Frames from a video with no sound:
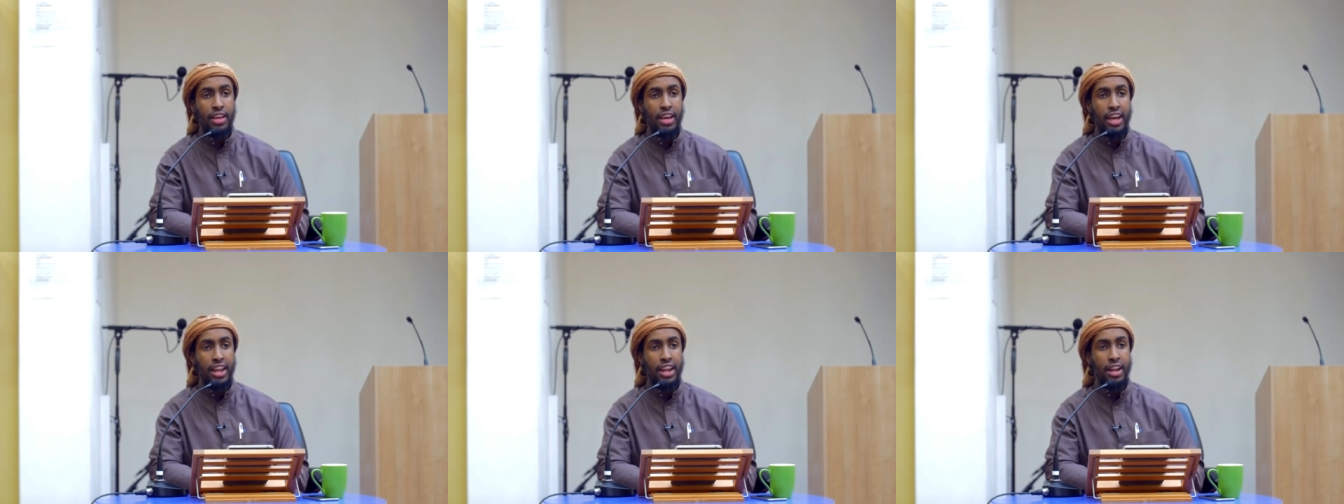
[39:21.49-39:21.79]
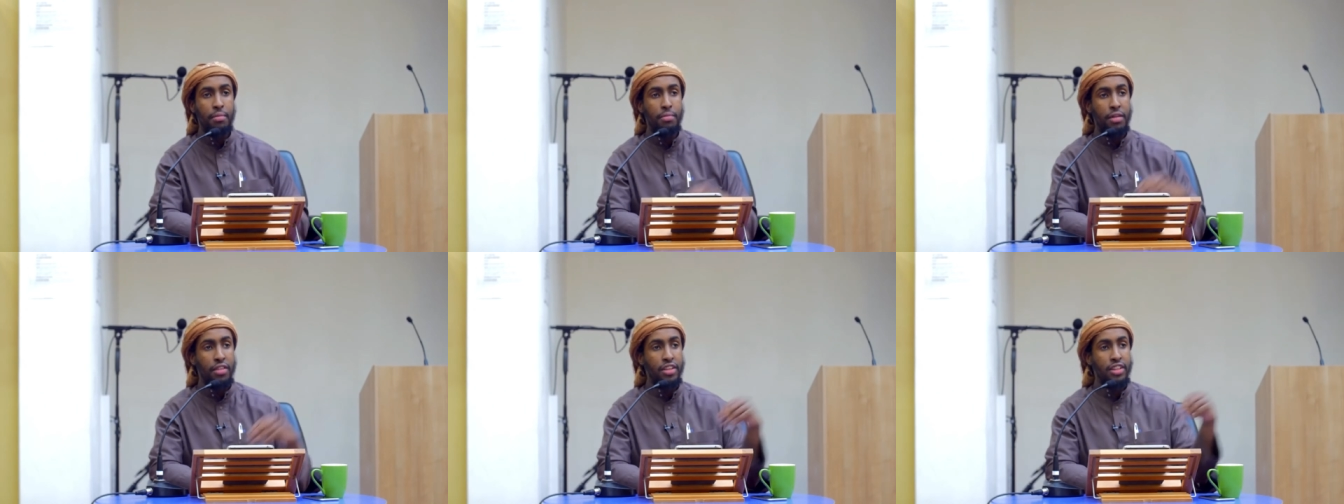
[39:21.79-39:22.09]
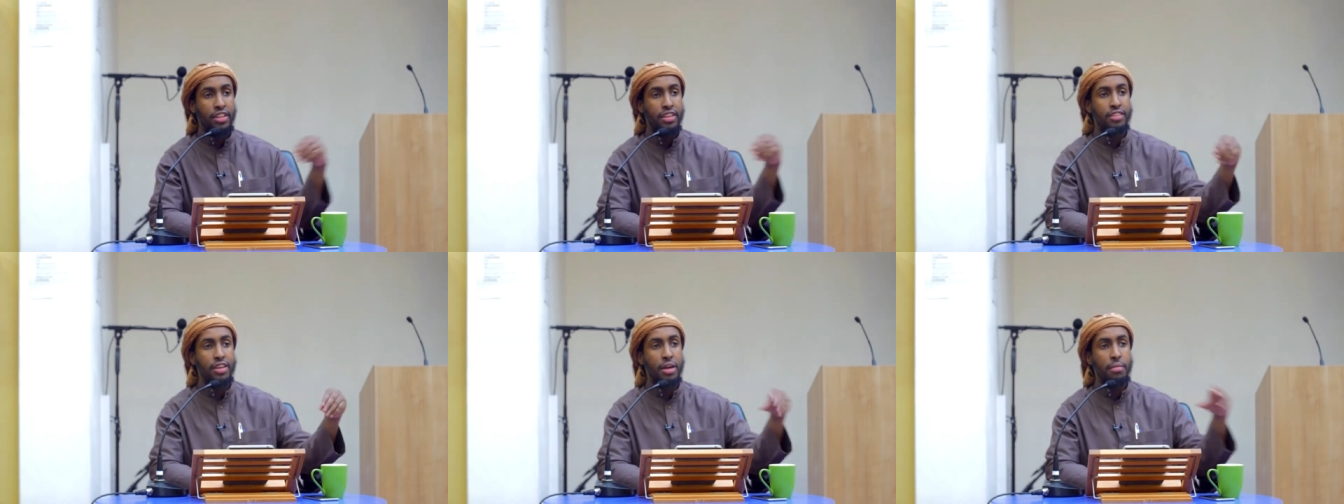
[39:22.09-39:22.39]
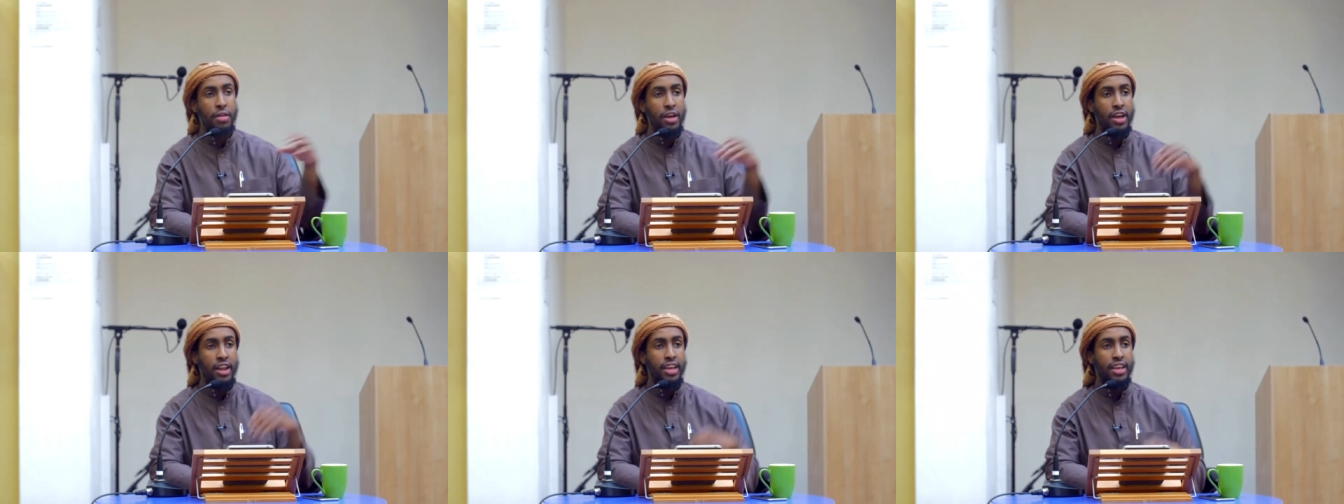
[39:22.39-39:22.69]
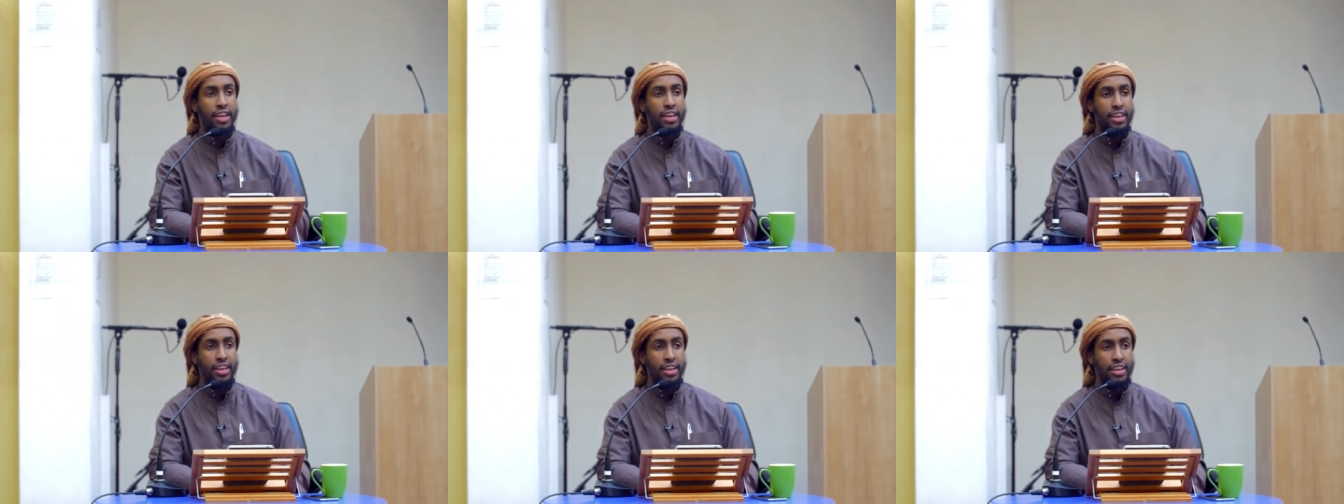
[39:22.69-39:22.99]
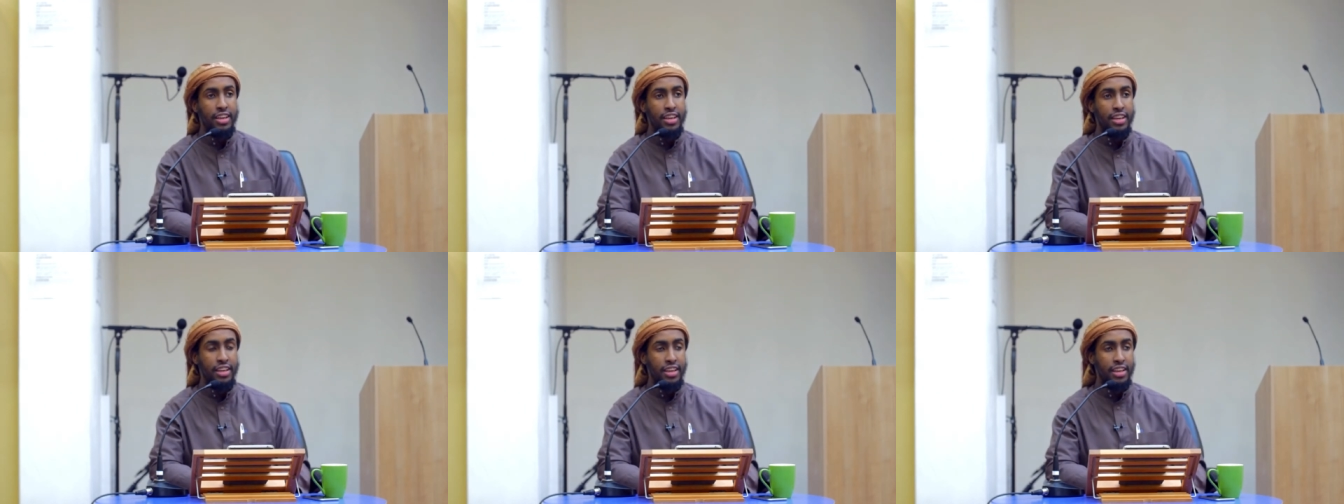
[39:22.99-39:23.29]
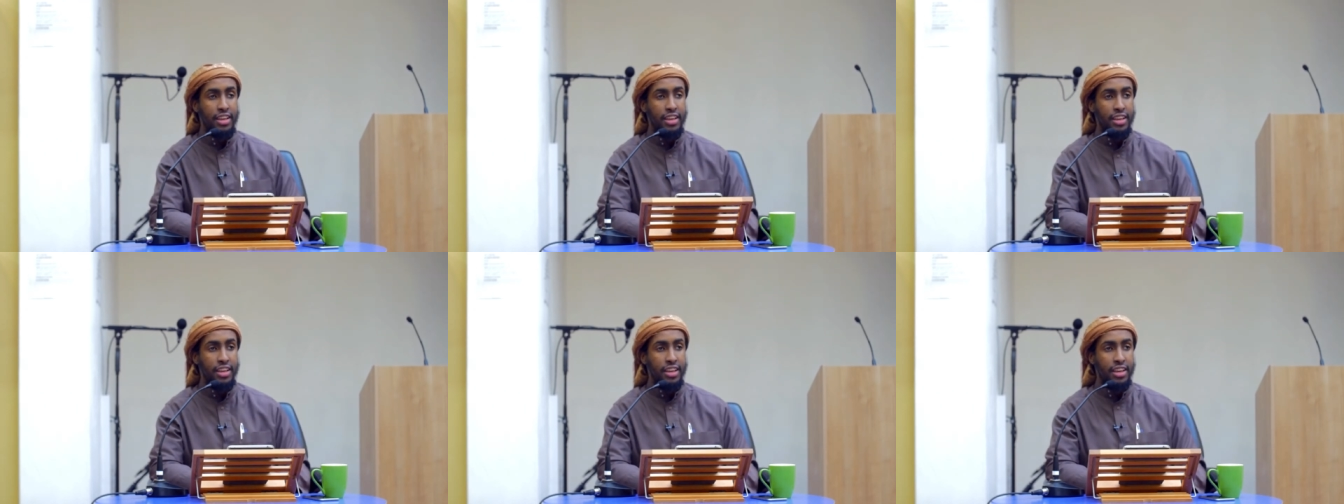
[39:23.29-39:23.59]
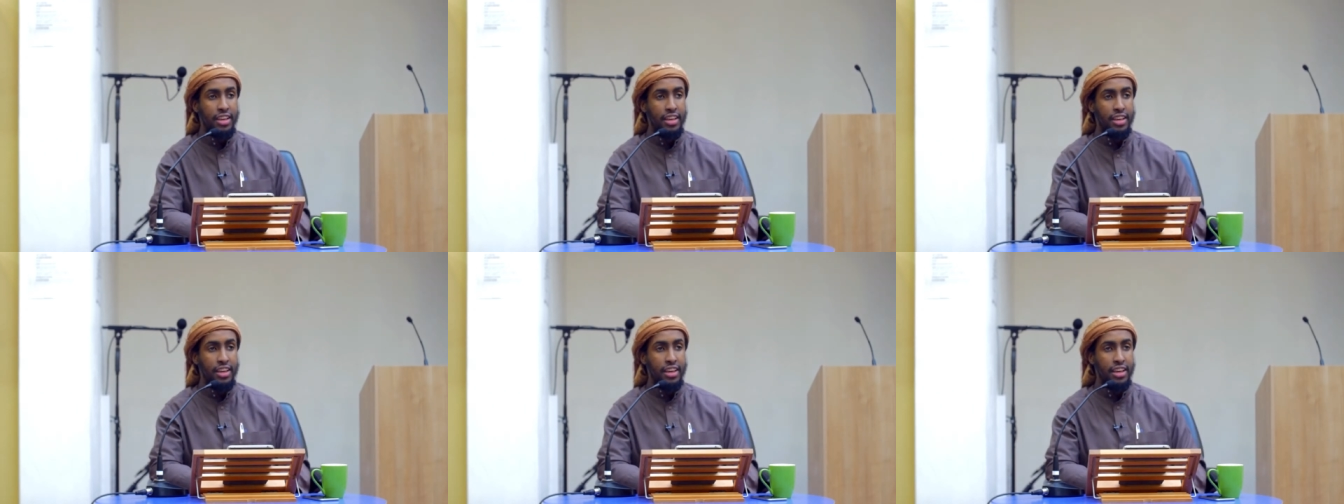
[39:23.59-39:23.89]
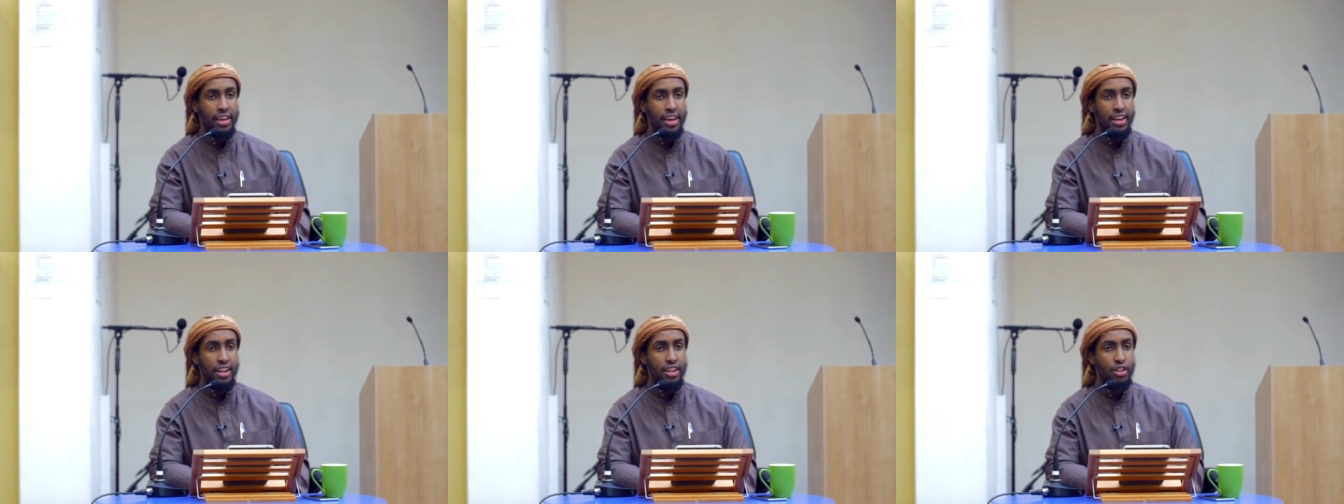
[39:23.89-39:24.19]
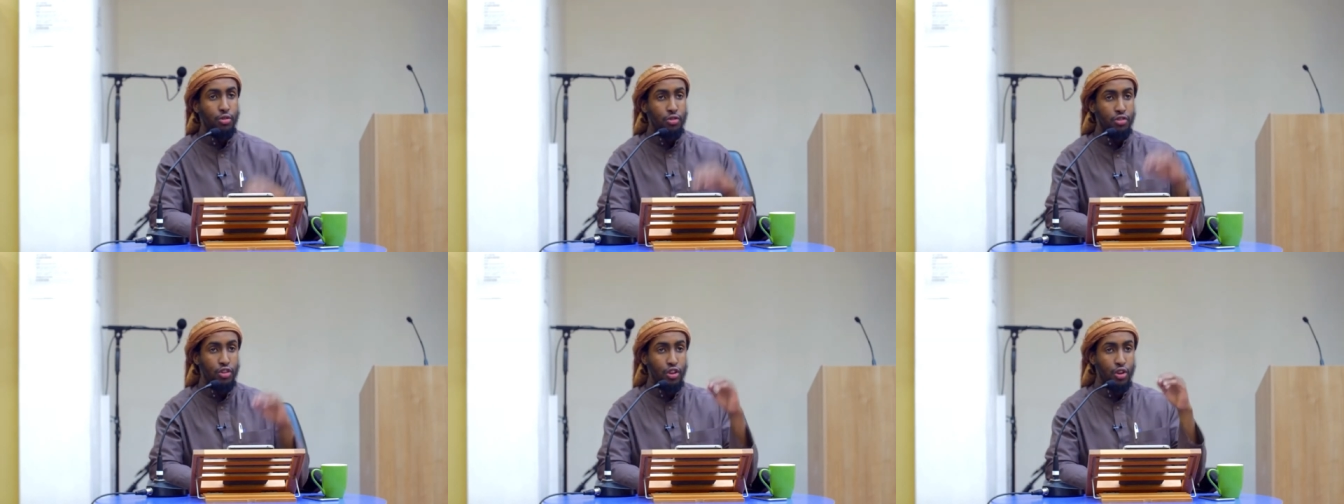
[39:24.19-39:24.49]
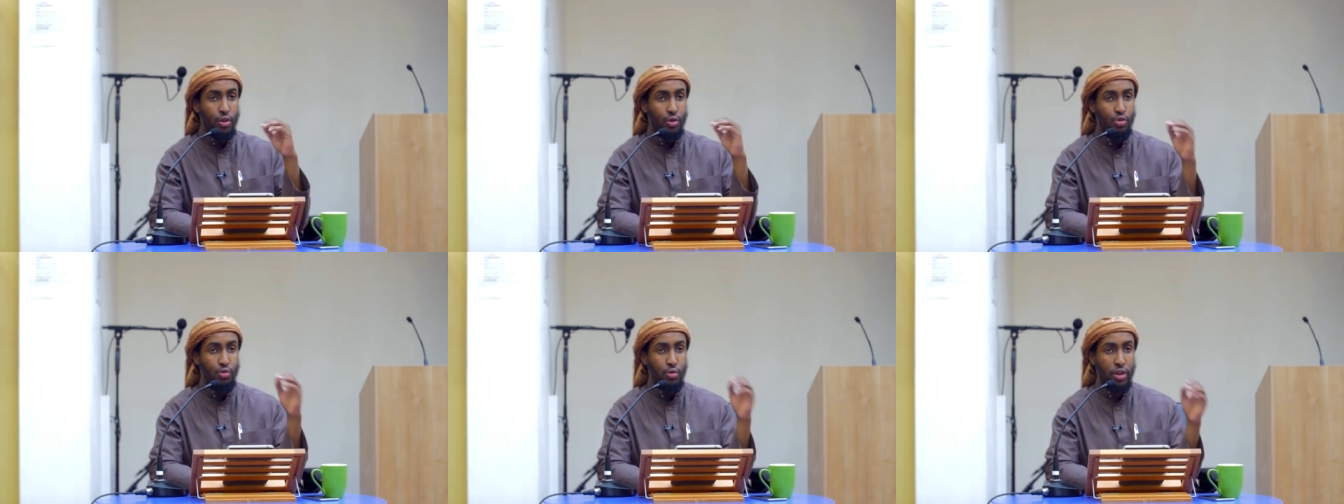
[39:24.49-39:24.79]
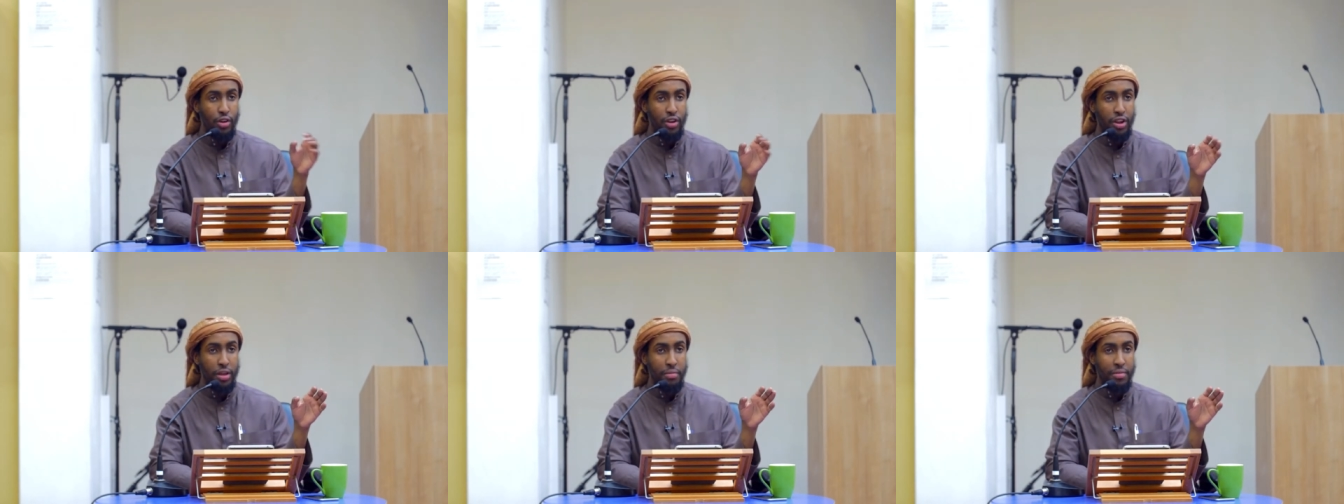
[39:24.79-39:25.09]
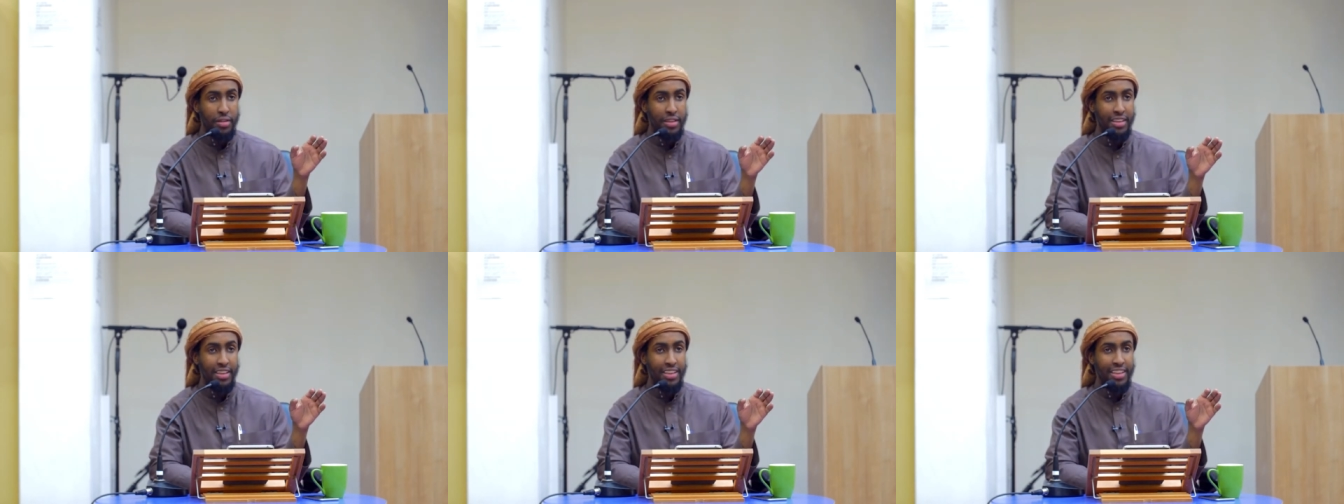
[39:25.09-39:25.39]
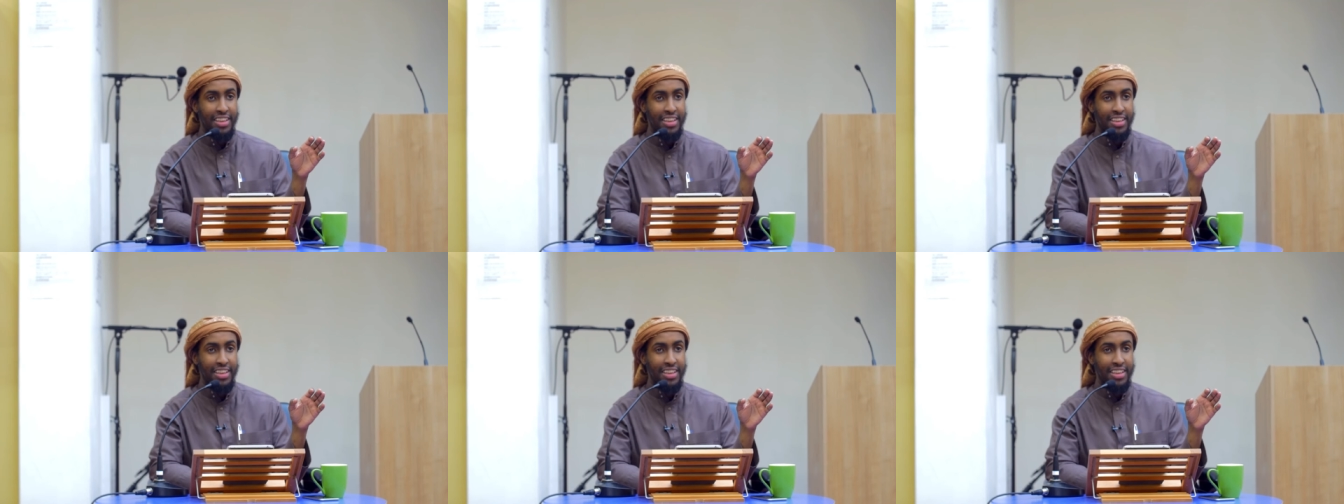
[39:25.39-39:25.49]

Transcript: And then a brother does come early, and I don't see no sweat on him.